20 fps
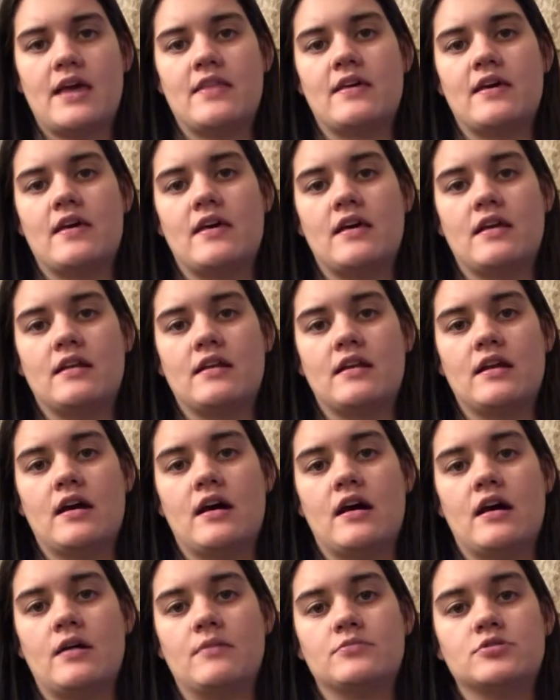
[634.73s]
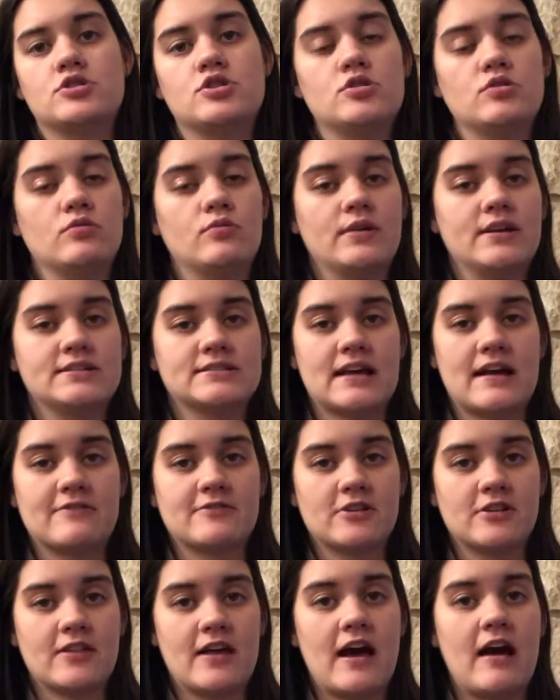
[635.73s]
And then um, two weeks
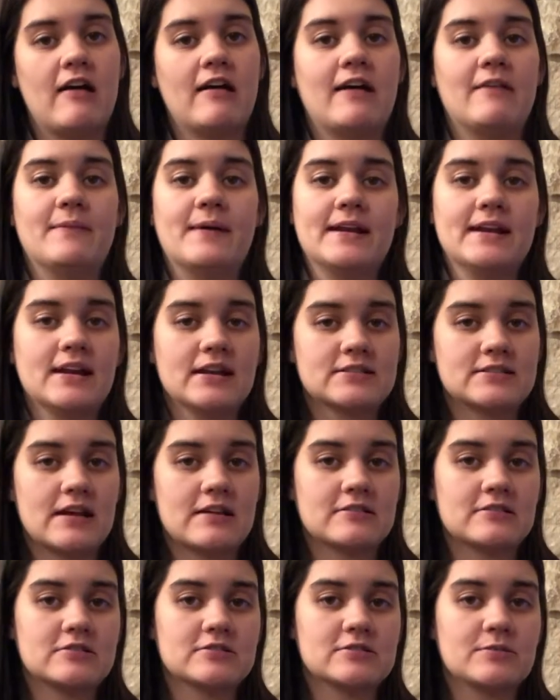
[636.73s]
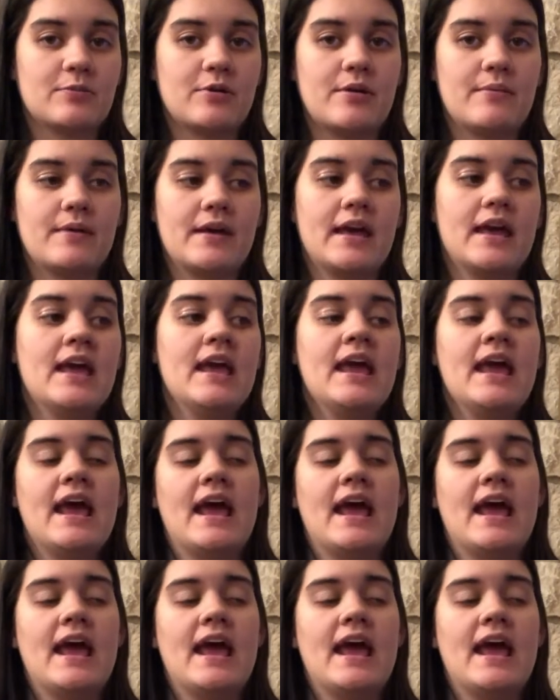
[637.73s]
after that, I'll have my next doctor's appointment appointment.